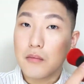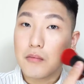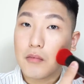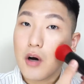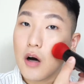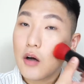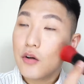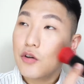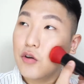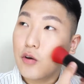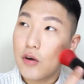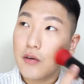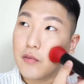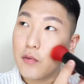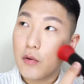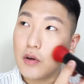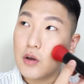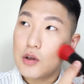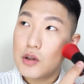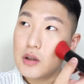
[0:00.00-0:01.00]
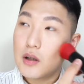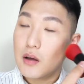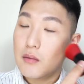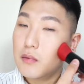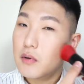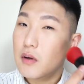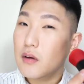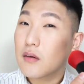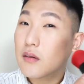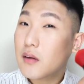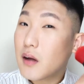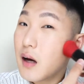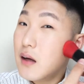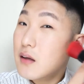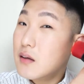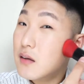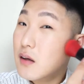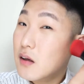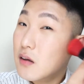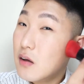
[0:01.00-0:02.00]
contouring for the cheek. The
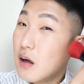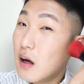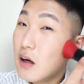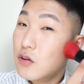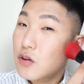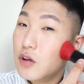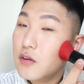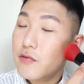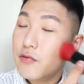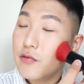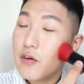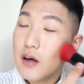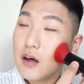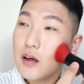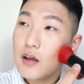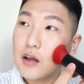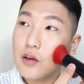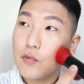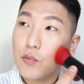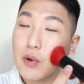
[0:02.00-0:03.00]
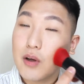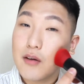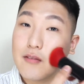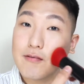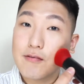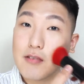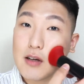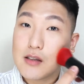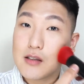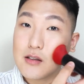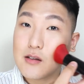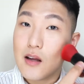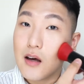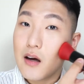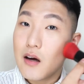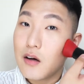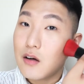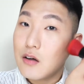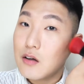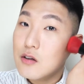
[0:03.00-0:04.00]
size is actually frankly really fits
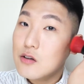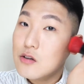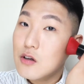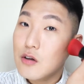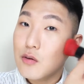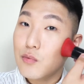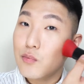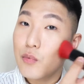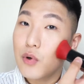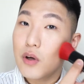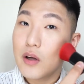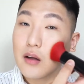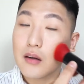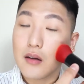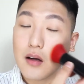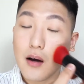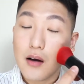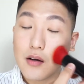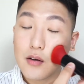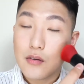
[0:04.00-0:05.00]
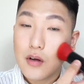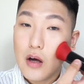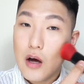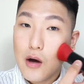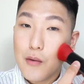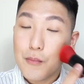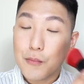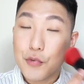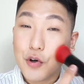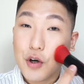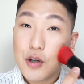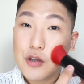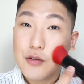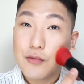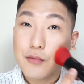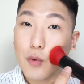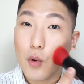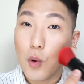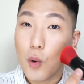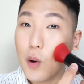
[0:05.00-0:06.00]
there. It's just really nice brush
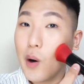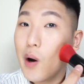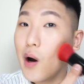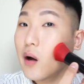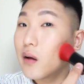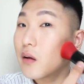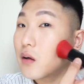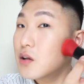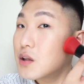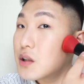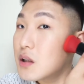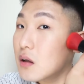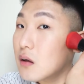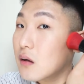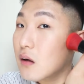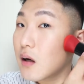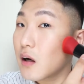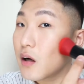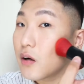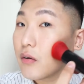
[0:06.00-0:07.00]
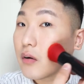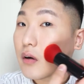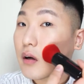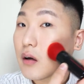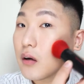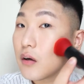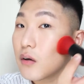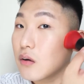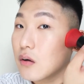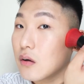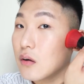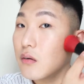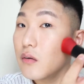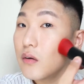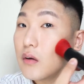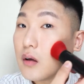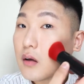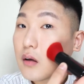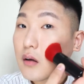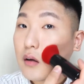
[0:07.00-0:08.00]
for the cheek area.
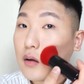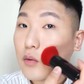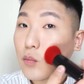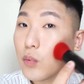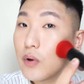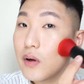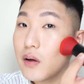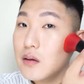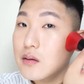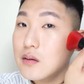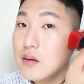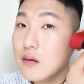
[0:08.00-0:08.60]
It really